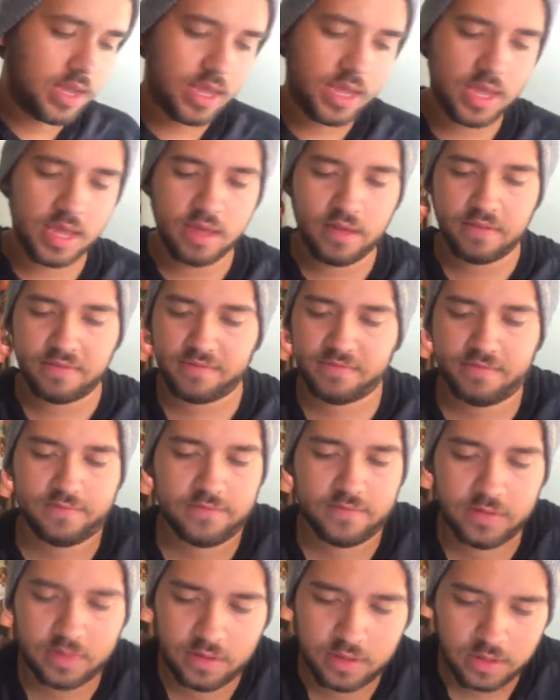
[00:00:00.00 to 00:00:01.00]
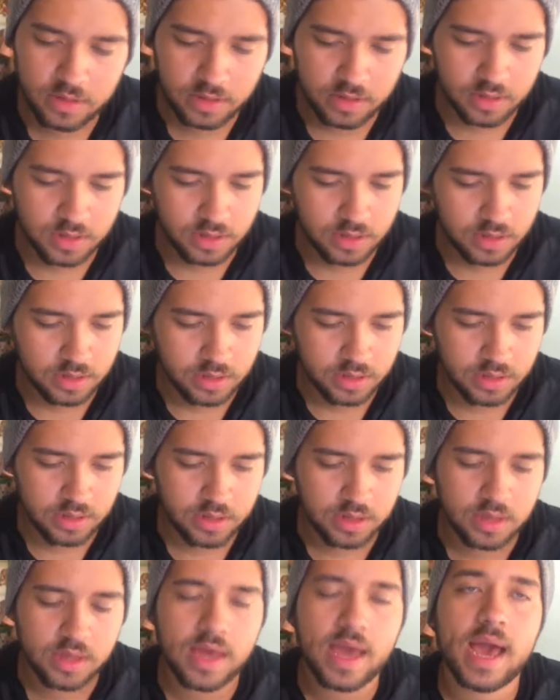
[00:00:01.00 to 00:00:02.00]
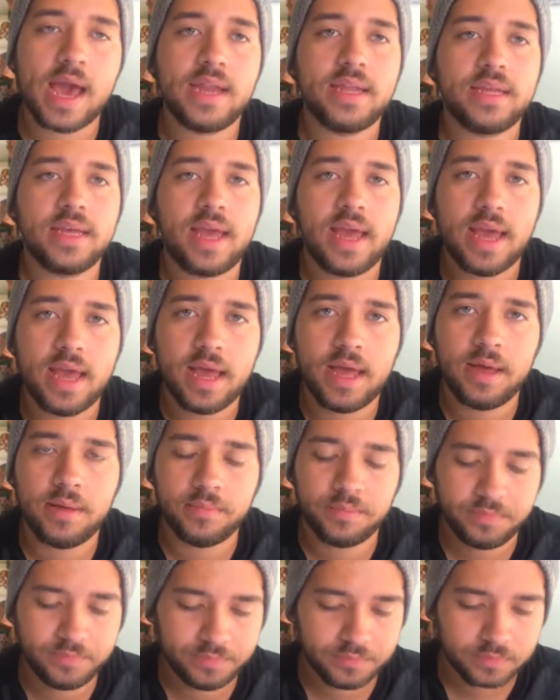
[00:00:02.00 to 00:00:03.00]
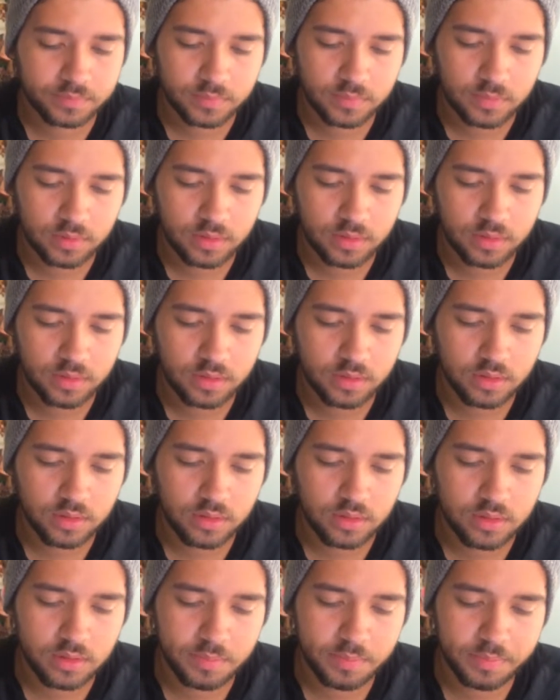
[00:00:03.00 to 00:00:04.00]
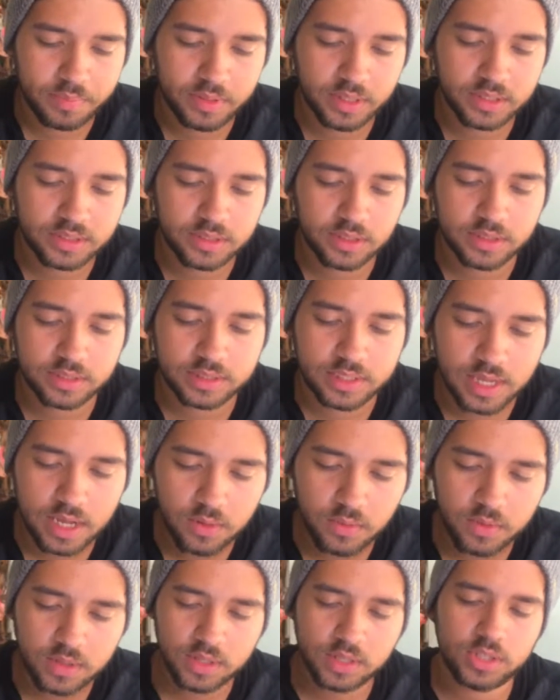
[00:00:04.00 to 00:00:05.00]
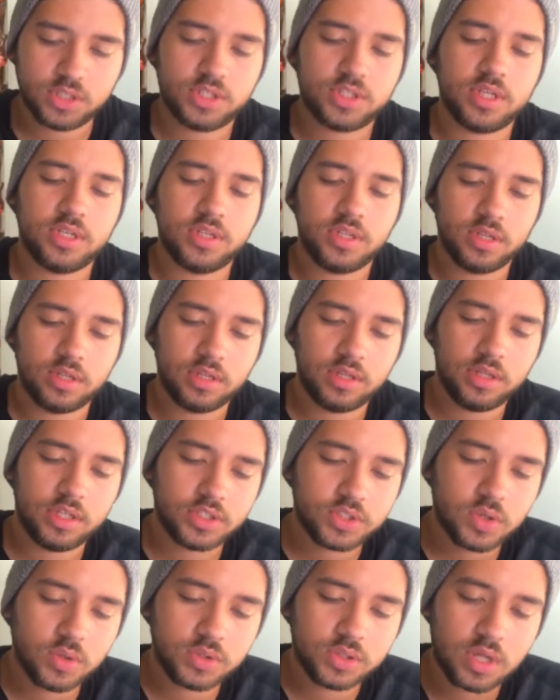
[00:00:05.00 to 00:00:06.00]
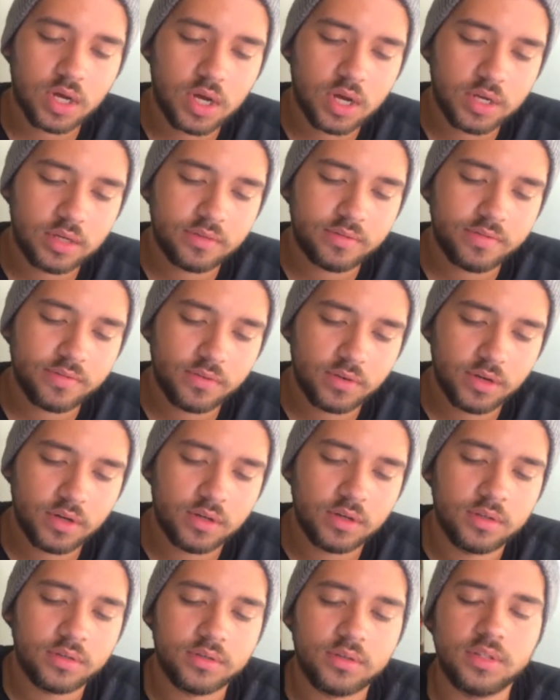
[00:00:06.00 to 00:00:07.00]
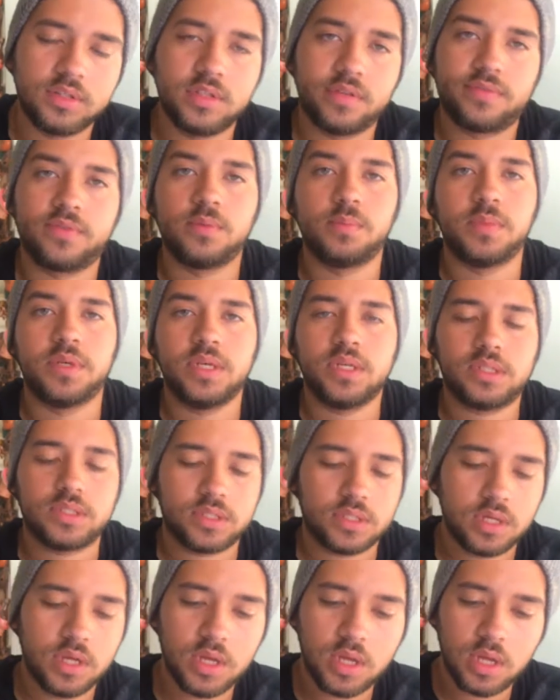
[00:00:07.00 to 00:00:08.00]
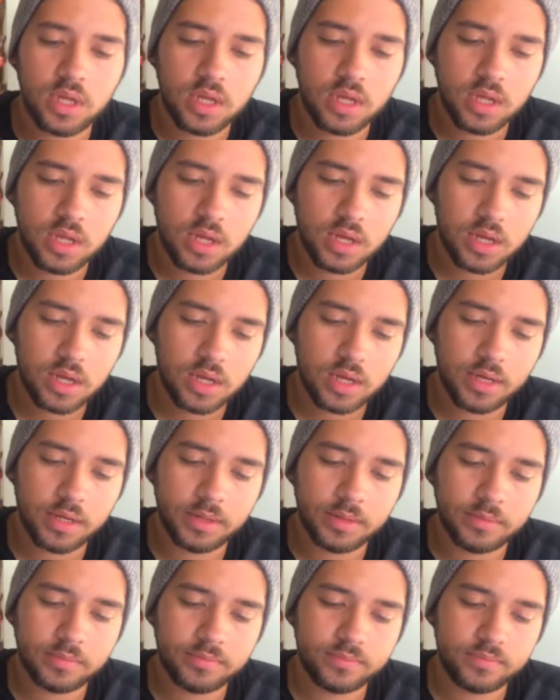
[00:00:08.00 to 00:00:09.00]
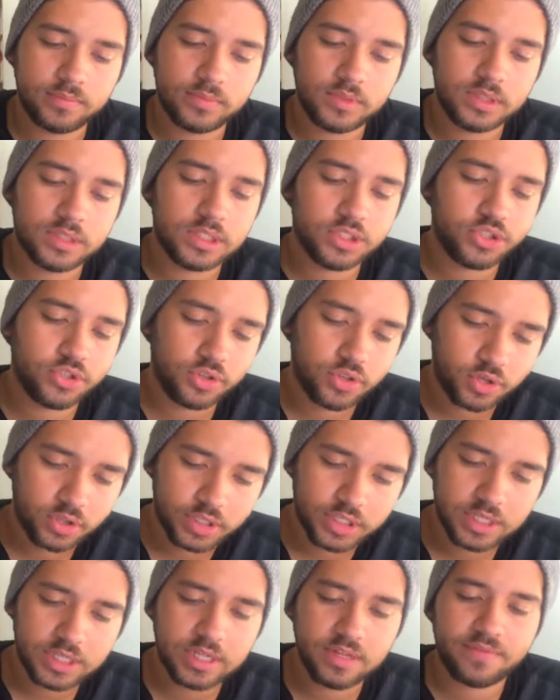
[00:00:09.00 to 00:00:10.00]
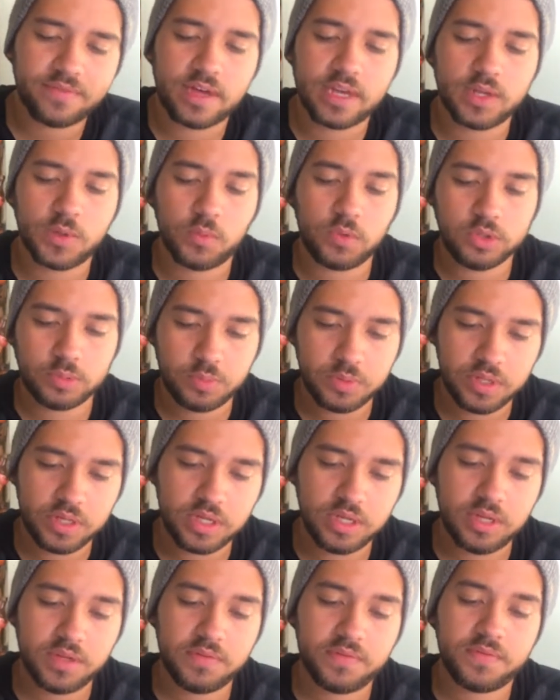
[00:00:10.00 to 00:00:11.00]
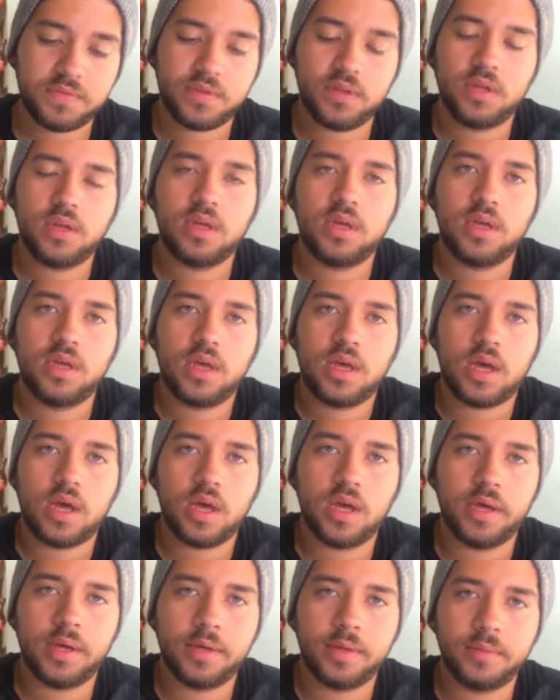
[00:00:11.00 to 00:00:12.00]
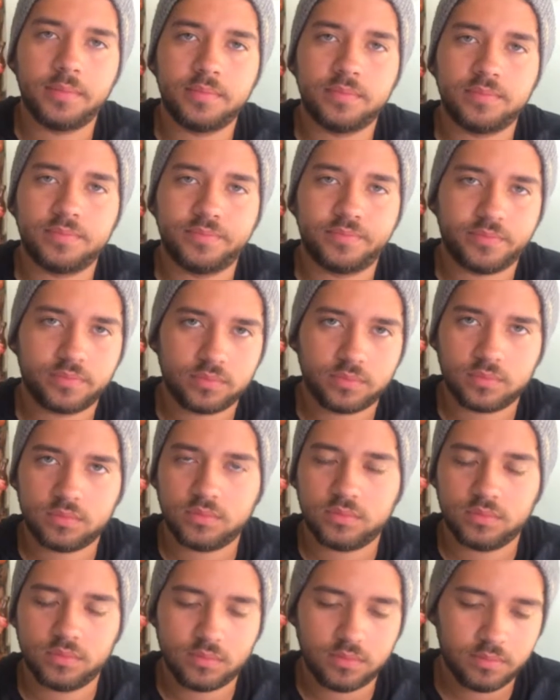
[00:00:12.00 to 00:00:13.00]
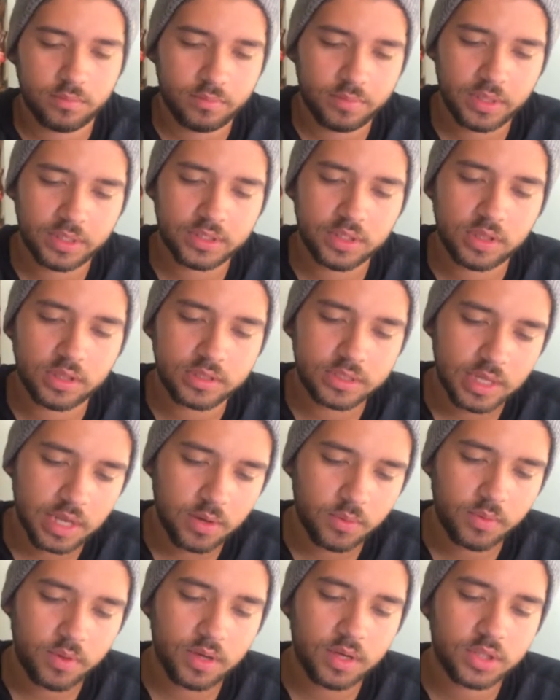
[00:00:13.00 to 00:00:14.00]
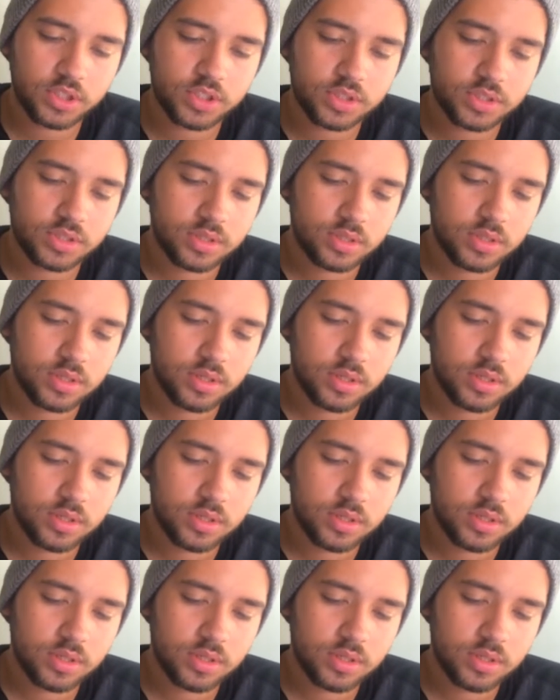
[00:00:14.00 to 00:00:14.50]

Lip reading: if adding ham, place on the sandwich, and then the list goes on for the different meats. Decision 13, if adding roast beef, place on the sandwich,